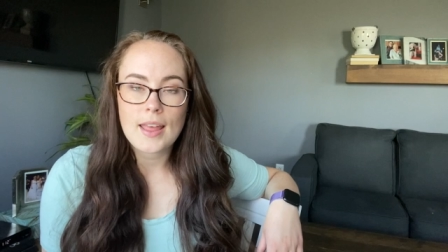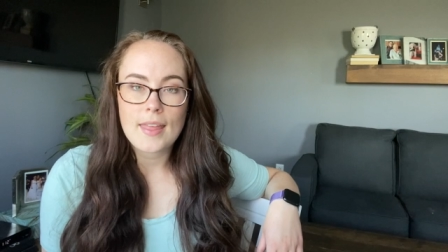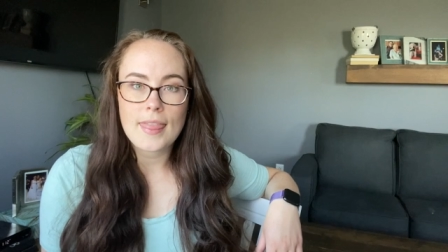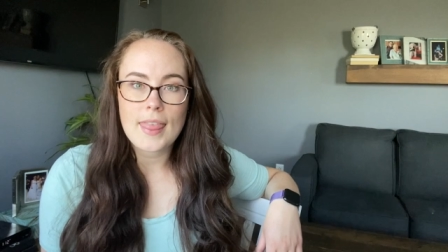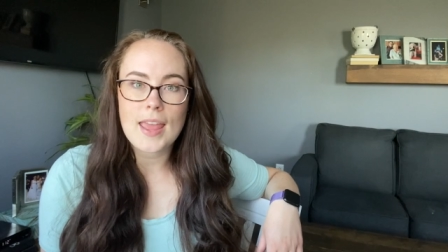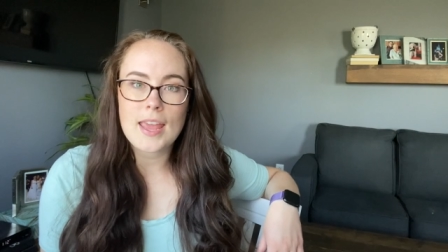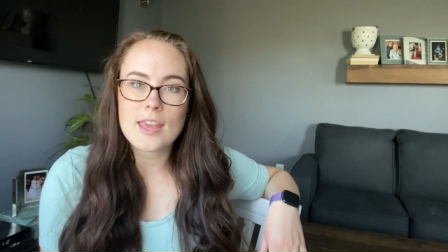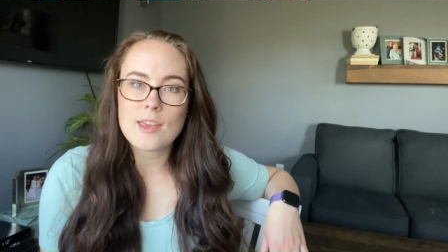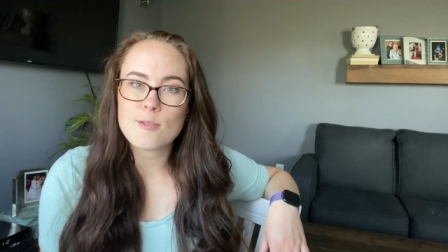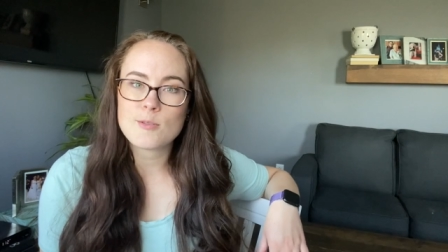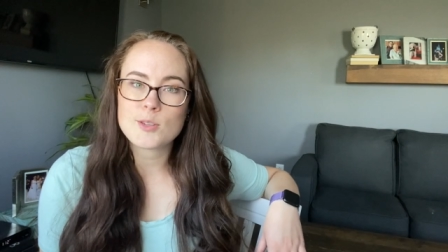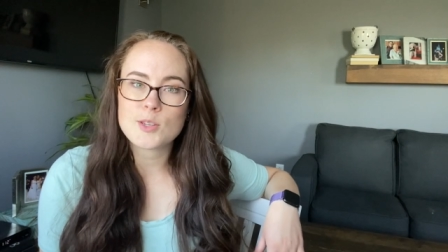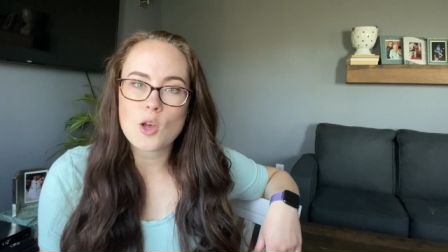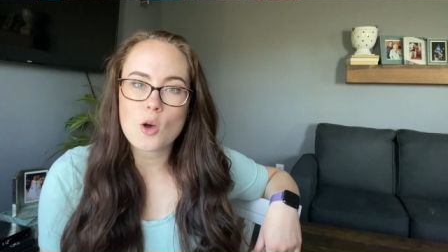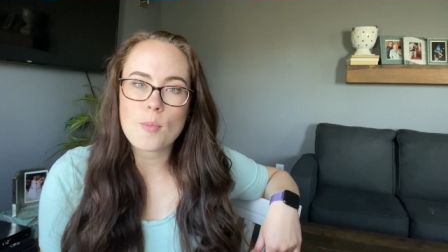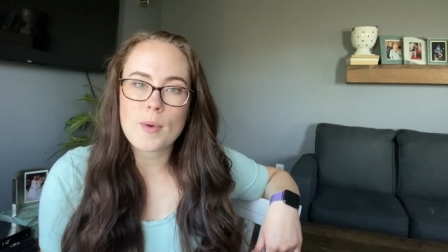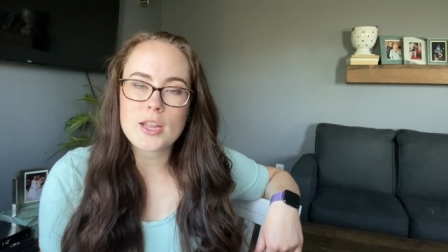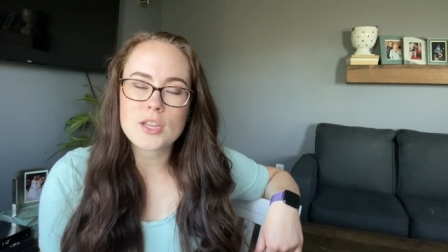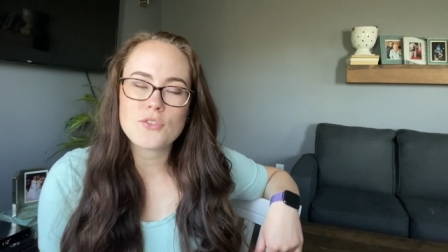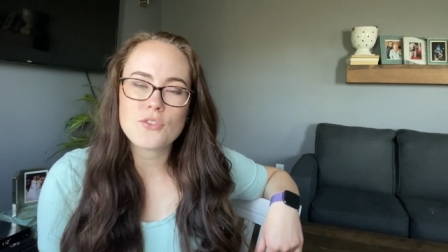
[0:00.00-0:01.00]
Thank you so
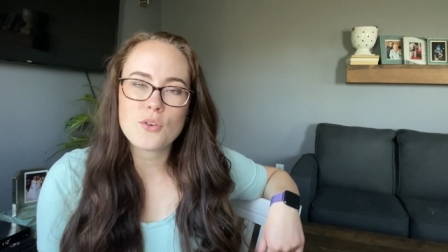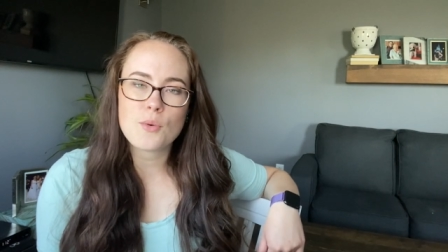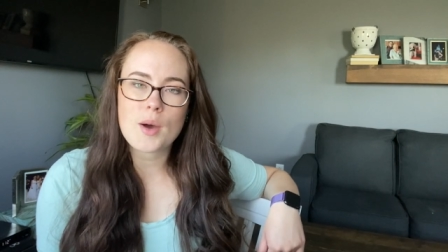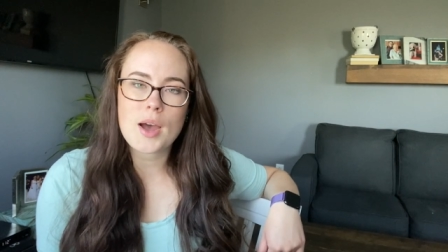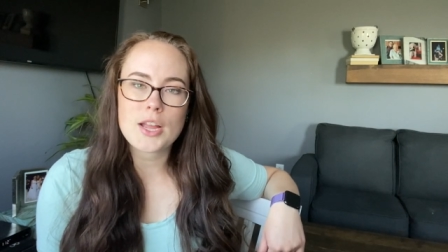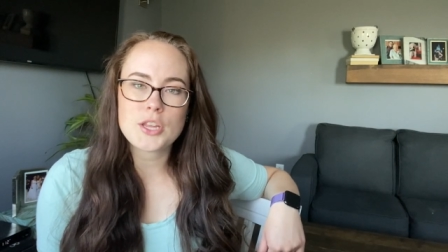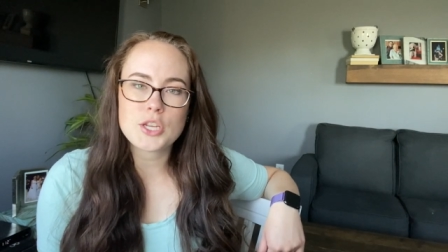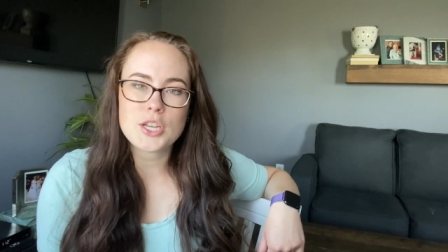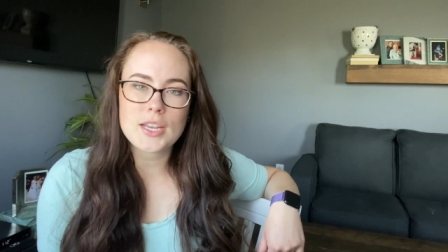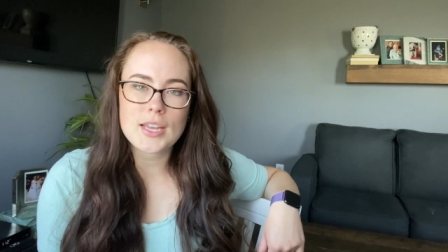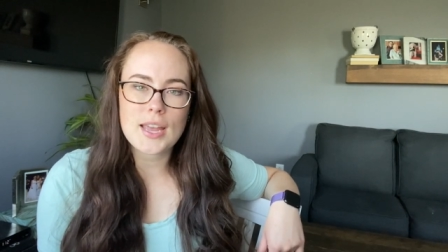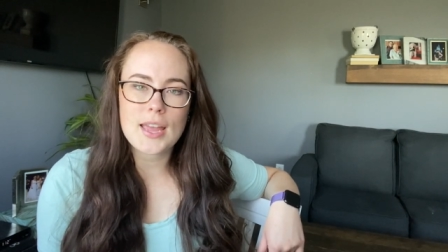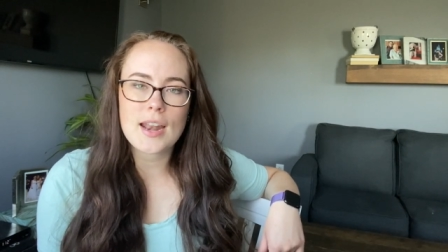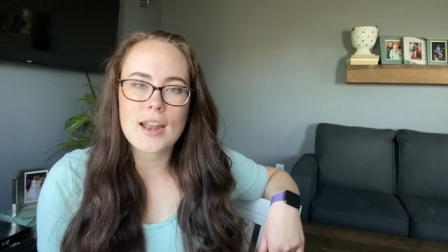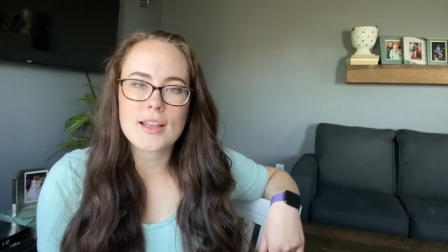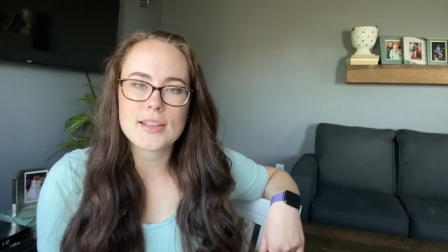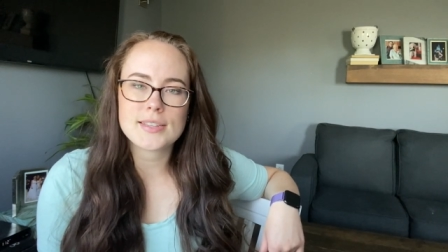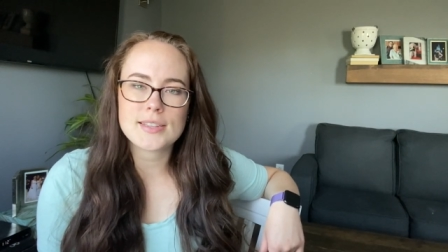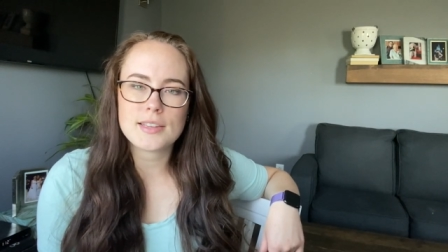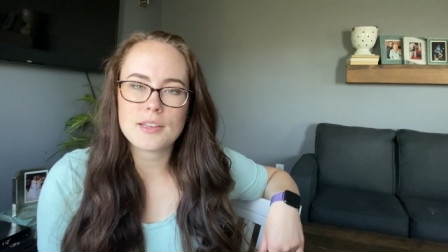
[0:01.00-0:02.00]
much for watching, and
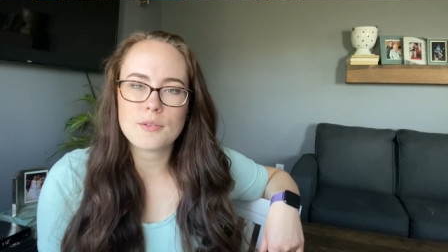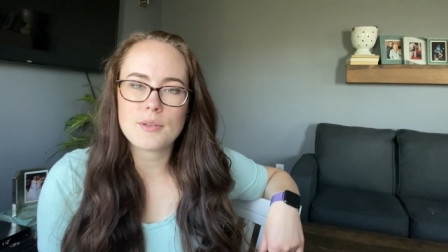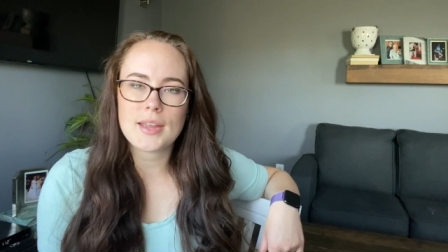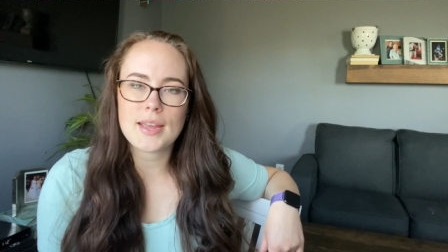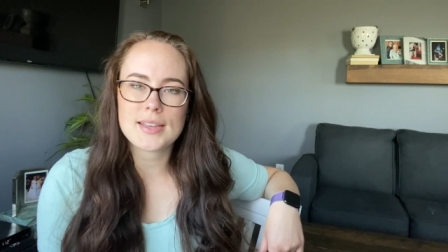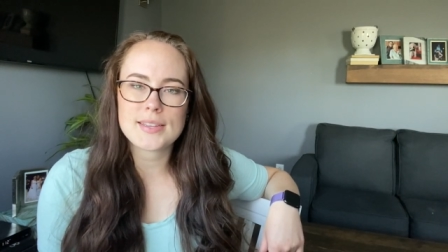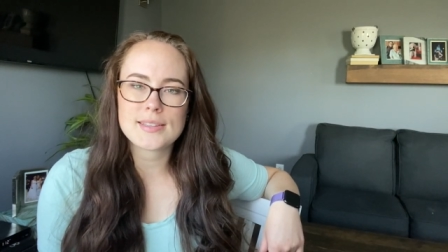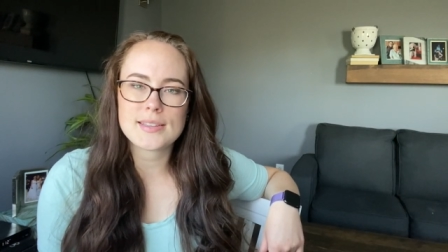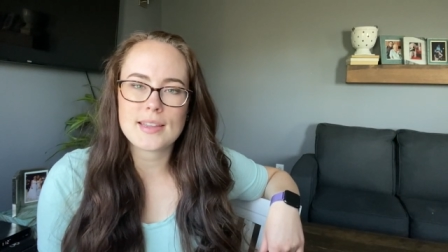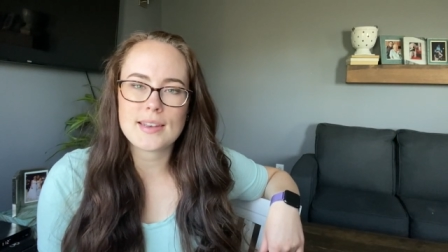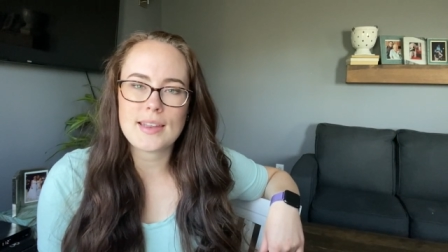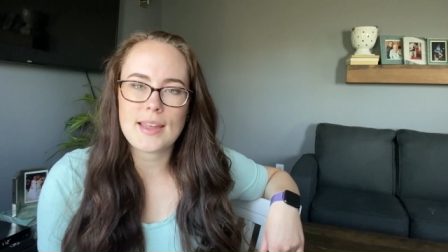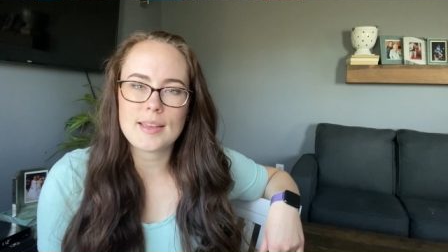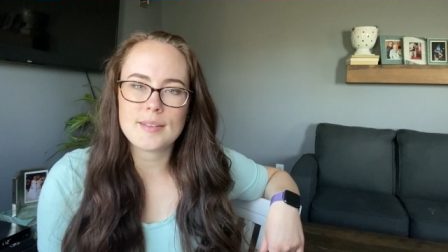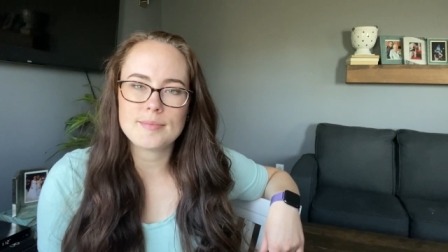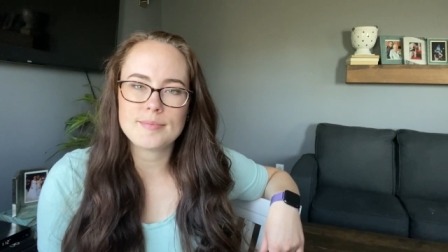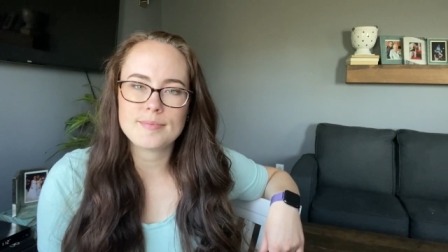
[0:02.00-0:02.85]
I'll see you next Sunday.